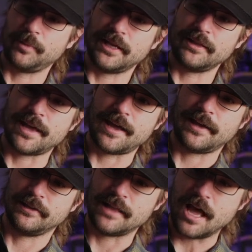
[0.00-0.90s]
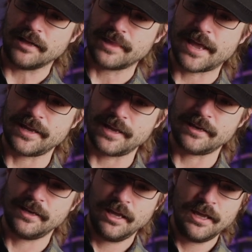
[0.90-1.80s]
like that, lock that
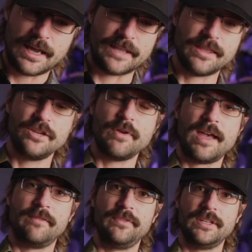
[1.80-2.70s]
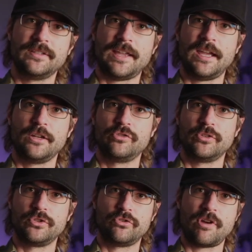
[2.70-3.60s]
in, and then you have this extra
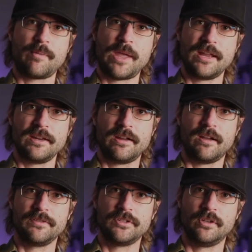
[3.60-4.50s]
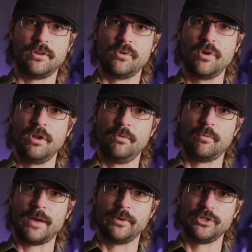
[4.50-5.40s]
strap hanging off. So
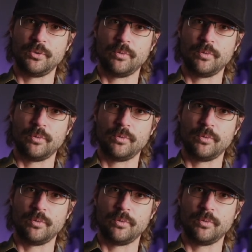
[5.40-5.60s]
why would you